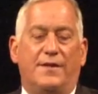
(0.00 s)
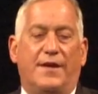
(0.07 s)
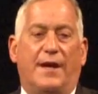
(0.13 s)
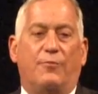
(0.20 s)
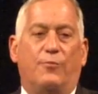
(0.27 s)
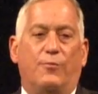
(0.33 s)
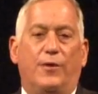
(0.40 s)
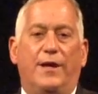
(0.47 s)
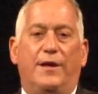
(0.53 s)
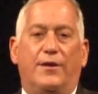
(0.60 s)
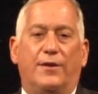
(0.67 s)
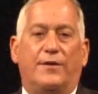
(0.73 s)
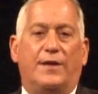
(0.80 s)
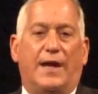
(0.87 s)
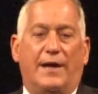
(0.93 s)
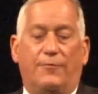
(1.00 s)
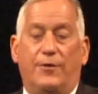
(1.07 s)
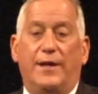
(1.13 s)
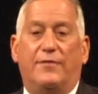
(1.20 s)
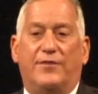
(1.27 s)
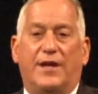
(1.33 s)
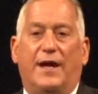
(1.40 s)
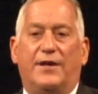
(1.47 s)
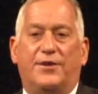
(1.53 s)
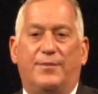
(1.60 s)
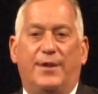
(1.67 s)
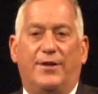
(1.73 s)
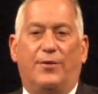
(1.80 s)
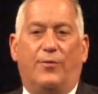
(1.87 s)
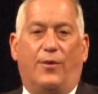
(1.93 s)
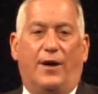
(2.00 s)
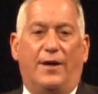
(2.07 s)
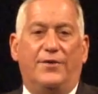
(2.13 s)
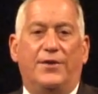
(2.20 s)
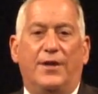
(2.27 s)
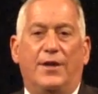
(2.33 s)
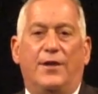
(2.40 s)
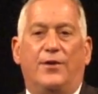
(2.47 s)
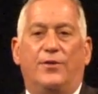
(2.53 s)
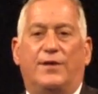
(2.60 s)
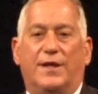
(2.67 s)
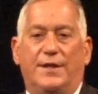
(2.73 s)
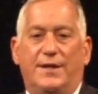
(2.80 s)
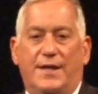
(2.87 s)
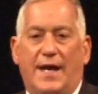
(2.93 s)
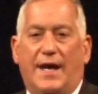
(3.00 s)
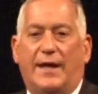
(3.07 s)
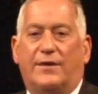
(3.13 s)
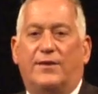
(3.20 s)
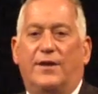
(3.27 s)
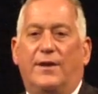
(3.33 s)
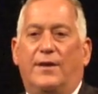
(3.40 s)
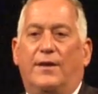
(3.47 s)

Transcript: that we have got to be the ones who connect